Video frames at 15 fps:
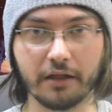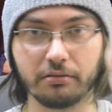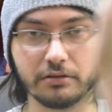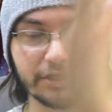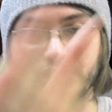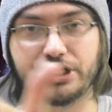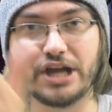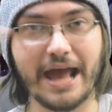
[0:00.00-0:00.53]
a
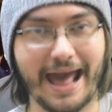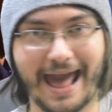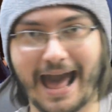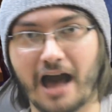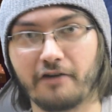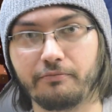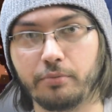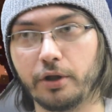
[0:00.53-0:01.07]
legit
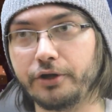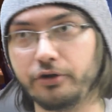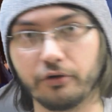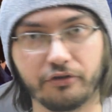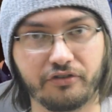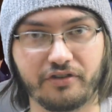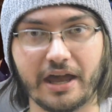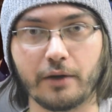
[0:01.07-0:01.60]
half-blood, you'll
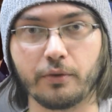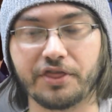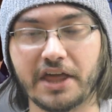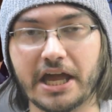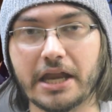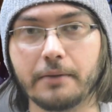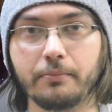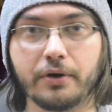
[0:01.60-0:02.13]
stay
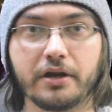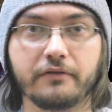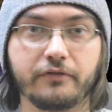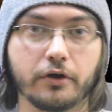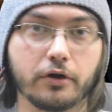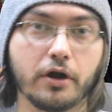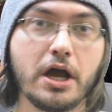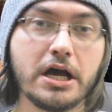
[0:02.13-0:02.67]
within, but if
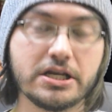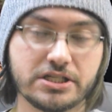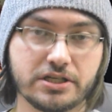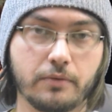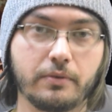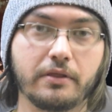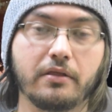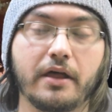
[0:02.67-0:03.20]
you're
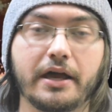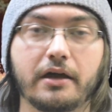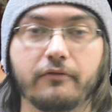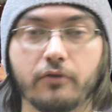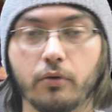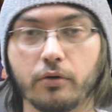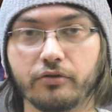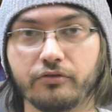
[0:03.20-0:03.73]
someone like,
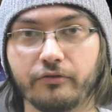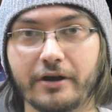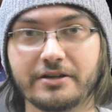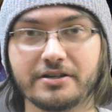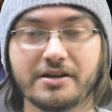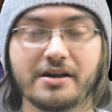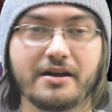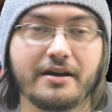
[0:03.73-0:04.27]
of course,
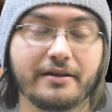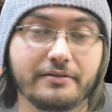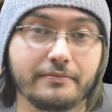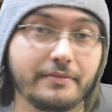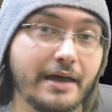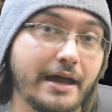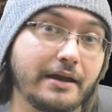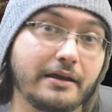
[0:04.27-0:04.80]
Frederica,
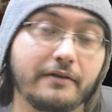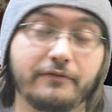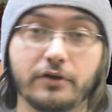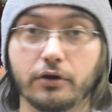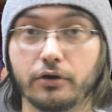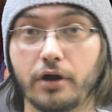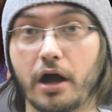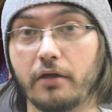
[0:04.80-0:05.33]
then if
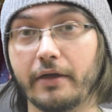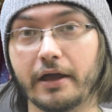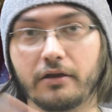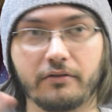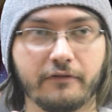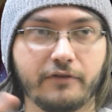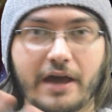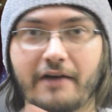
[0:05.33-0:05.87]
you're not,
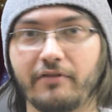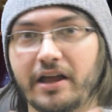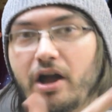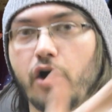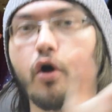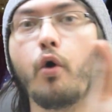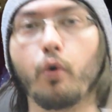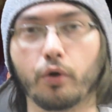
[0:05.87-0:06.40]
like, if you have, like, a
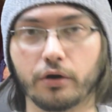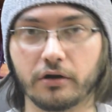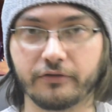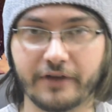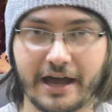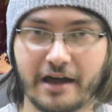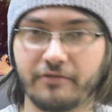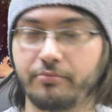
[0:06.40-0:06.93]
quarter
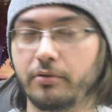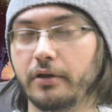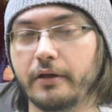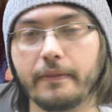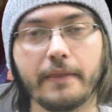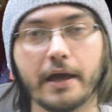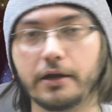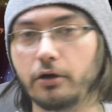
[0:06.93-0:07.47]
of
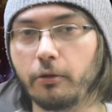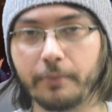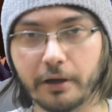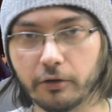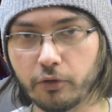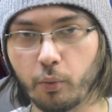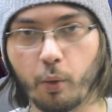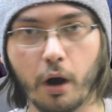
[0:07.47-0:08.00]
half-blood, then you'll be
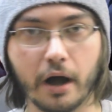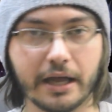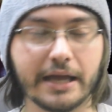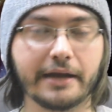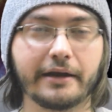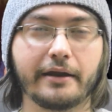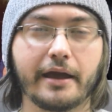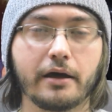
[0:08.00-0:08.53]
able to walk
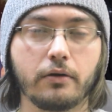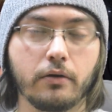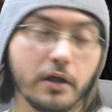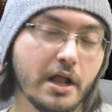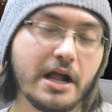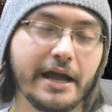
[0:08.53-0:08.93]
in and out.